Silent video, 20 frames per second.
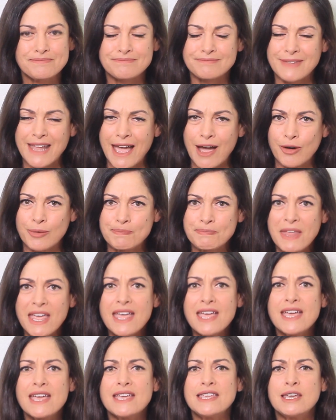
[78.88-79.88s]
Now,
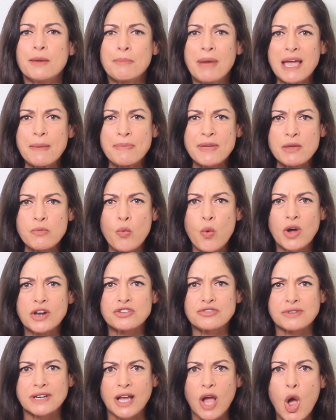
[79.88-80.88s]
you might be
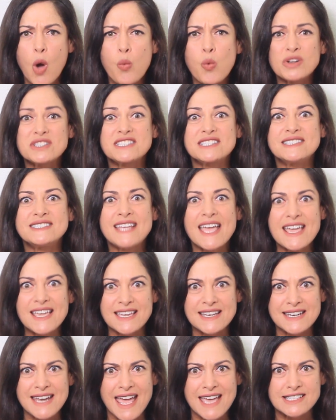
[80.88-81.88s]
wondering what's
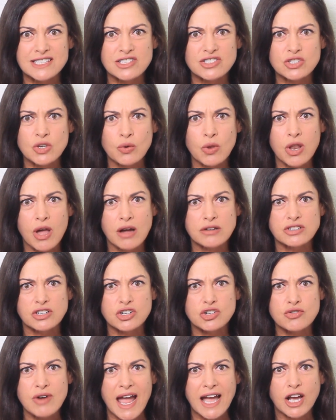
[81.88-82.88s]
taken NASA so long to
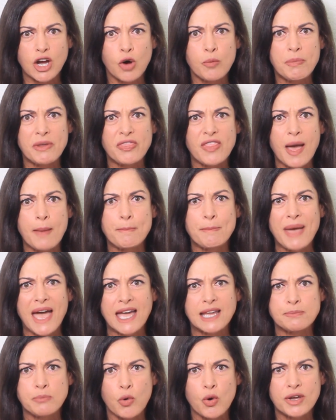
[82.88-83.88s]
crack open that
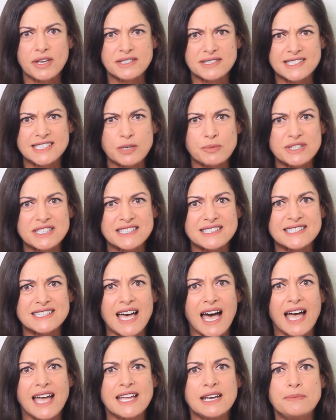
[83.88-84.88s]
bad boy and see what's
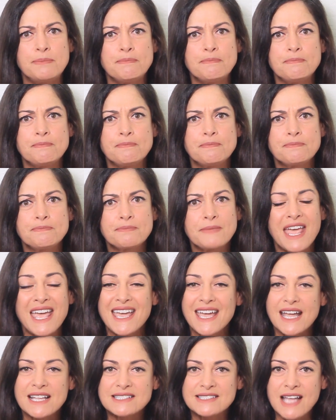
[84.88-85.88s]
inside.
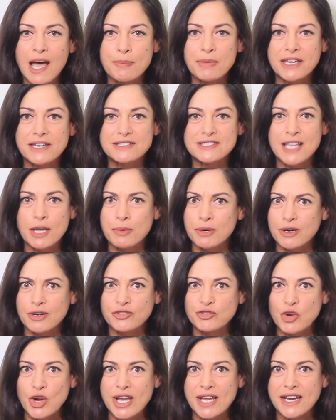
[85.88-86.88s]
It's not because they were
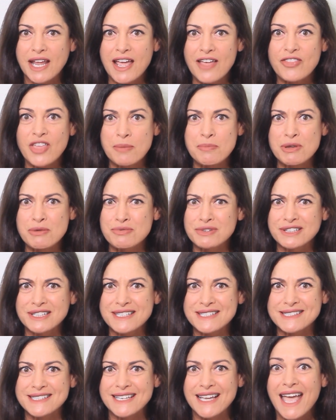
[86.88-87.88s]
afraid they'd be
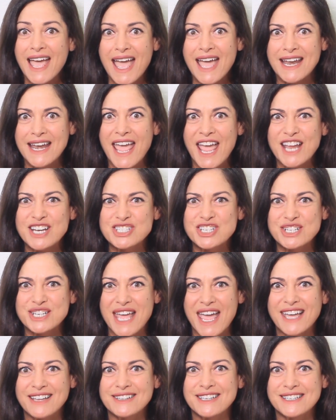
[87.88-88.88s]
releasing an ancient
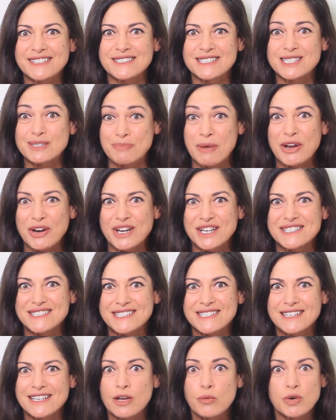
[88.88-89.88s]
alien spirit,
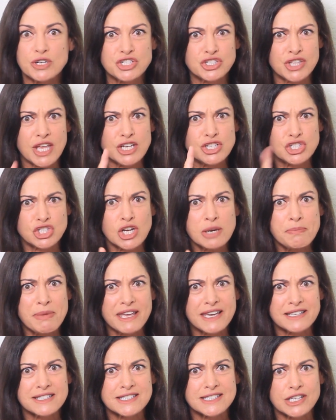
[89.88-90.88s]
which they should
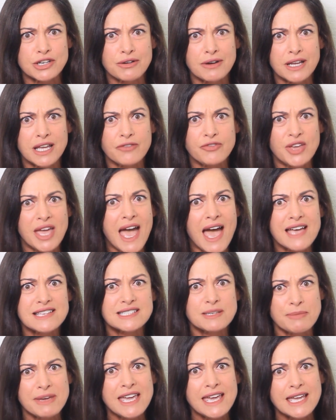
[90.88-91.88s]
be considering if you
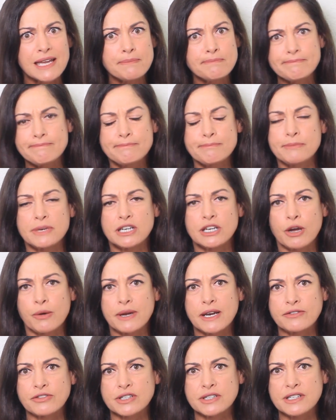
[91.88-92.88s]
ask me, but no
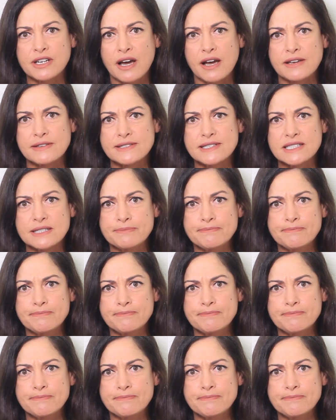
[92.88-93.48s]
one ever does.